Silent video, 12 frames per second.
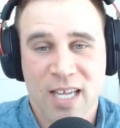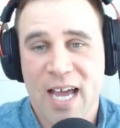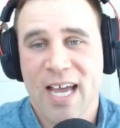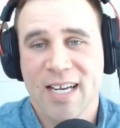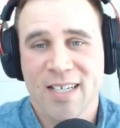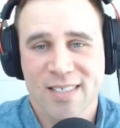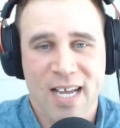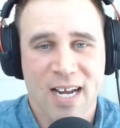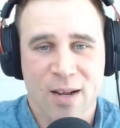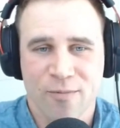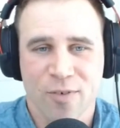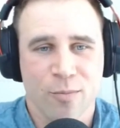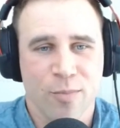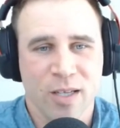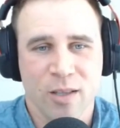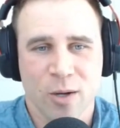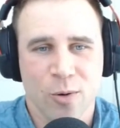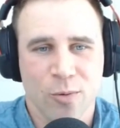Yeah, I had to sign up for the
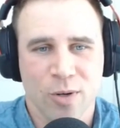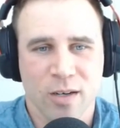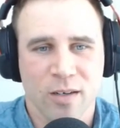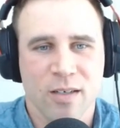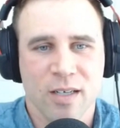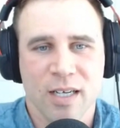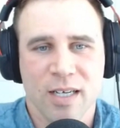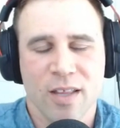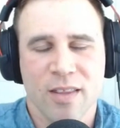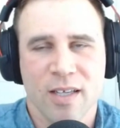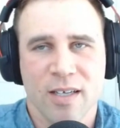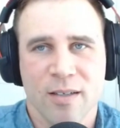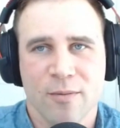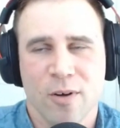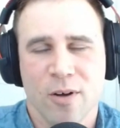big loan and all that thing.